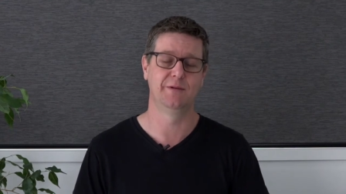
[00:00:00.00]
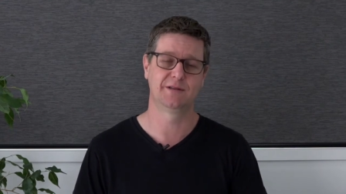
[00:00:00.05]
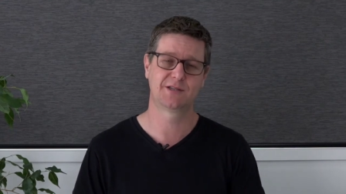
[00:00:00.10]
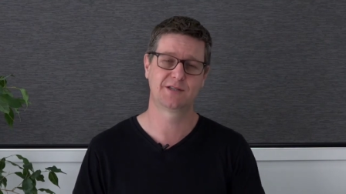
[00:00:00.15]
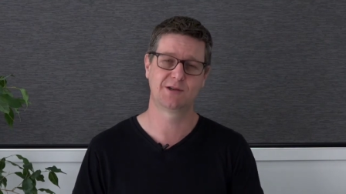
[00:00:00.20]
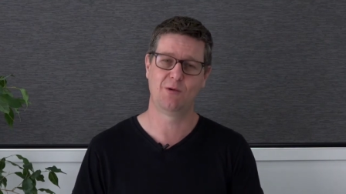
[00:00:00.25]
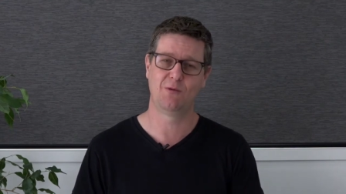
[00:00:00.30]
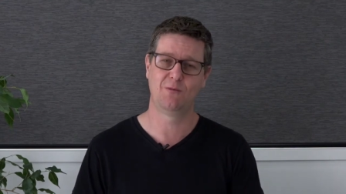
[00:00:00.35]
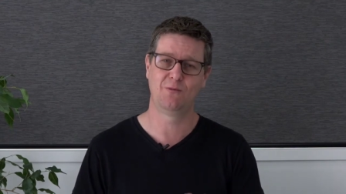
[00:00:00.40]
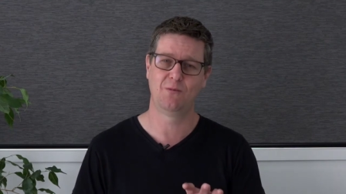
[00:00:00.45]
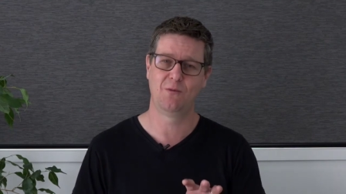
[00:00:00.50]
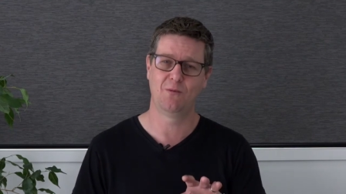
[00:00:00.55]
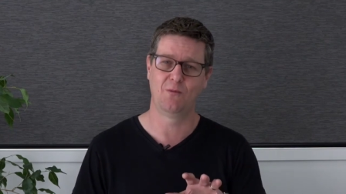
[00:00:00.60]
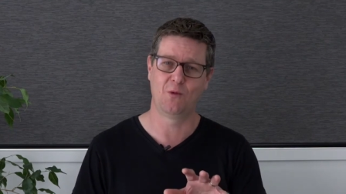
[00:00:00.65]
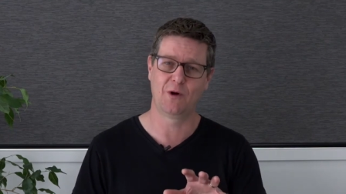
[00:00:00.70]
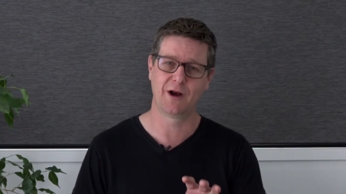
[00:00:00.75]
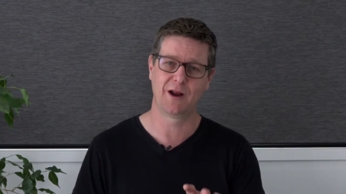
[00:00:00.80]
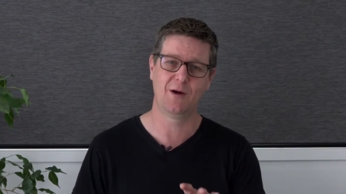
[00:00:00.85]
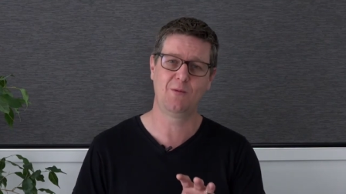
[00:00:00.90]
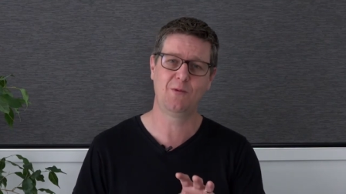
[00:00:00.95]
And so
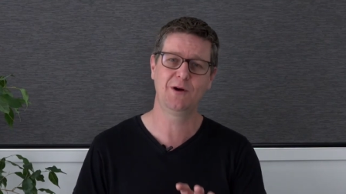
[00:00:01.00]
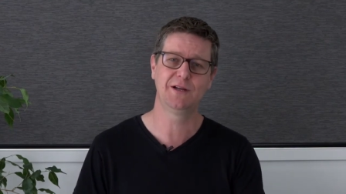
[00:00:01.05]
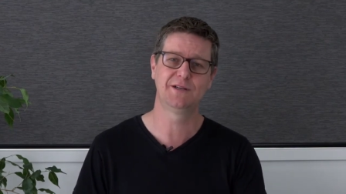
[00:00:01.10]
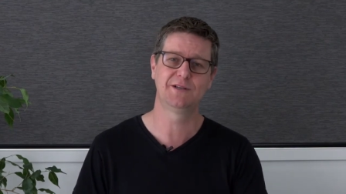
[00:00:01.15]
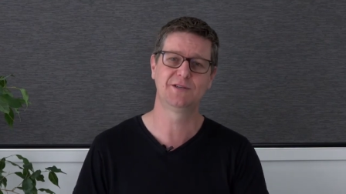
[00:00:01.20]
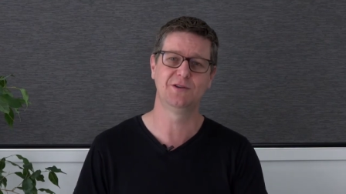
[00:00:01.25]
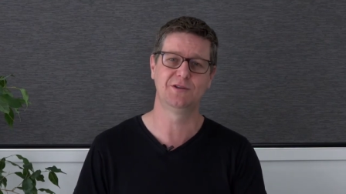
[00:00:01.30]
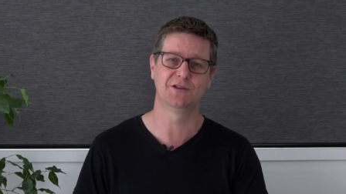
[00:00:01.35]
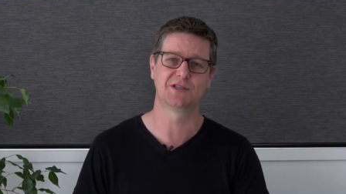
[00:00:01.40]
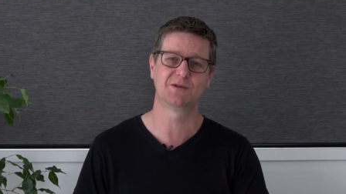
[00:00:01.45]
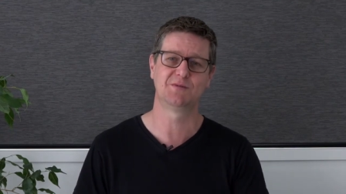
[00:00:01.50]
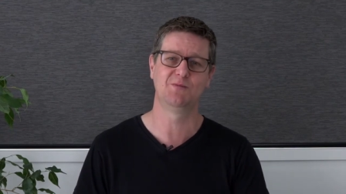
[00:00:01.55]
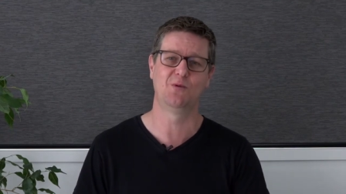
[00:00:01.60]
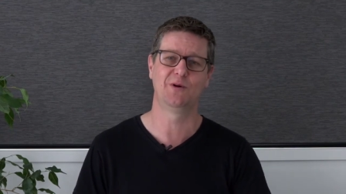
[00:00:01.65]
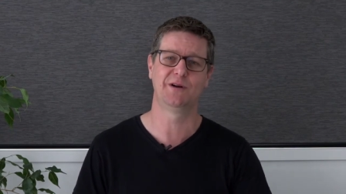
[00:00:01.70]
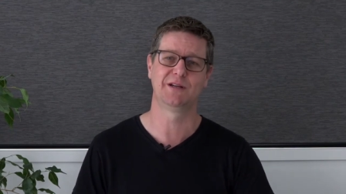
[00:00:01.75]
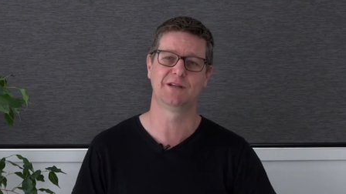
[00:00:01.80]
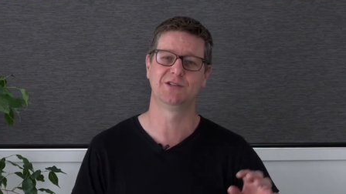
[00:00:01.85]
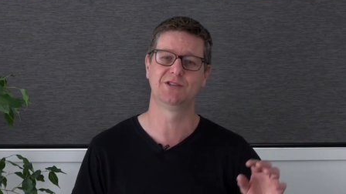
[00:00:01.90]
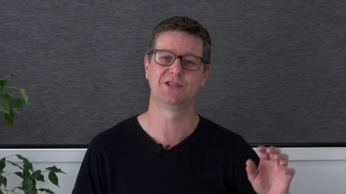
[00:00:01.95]
what I want to do this
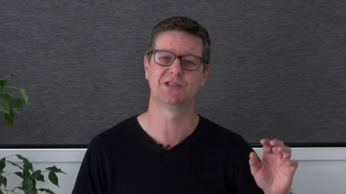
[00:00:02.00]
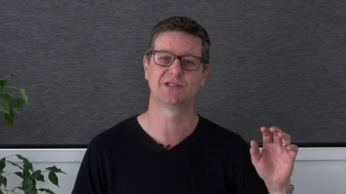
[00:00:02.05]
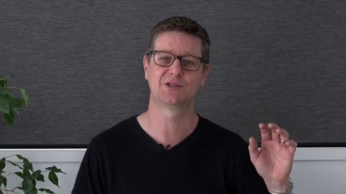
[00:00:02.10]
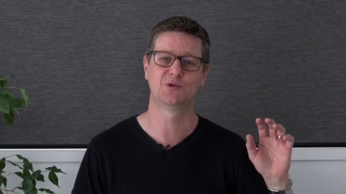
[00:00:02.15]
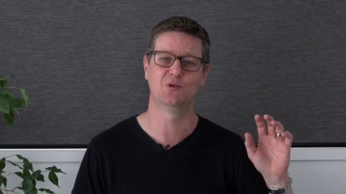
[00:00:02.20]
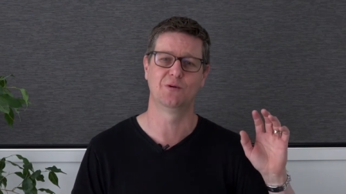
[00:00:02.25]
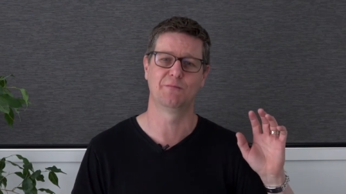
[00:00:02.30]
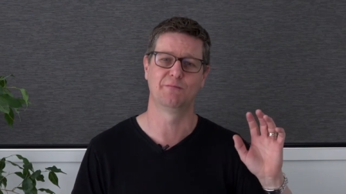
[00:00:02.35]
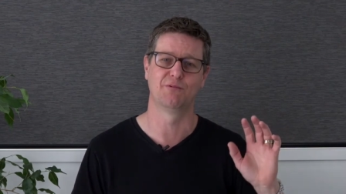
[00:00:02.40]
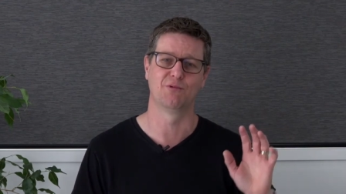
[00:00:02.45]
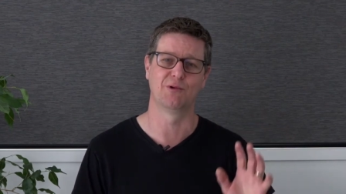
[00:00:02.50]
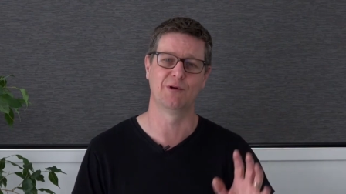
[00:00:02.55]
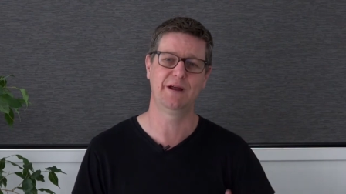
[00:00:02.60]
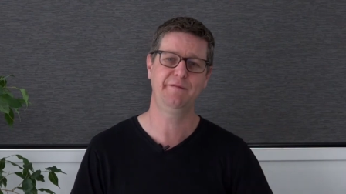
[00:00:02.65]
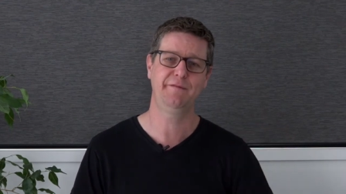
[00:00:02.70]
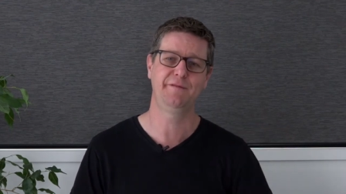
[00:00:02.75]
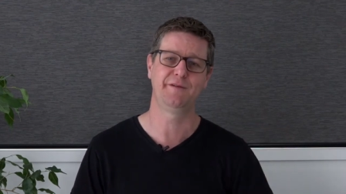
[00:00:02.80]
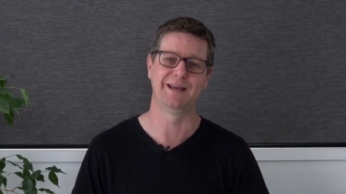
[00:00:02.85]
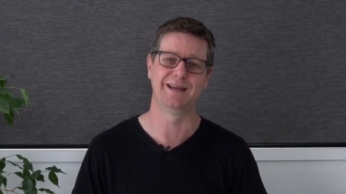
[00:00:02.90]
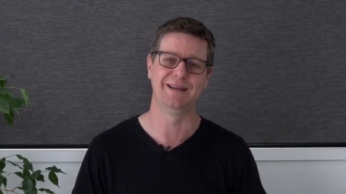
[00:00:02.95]
morning is just talk
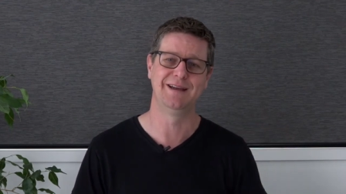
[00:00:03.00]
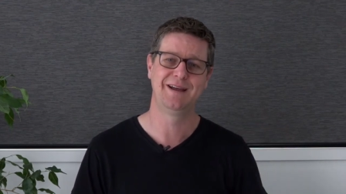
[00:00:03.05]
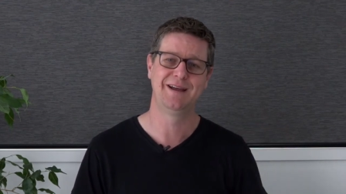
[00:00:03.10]
briefly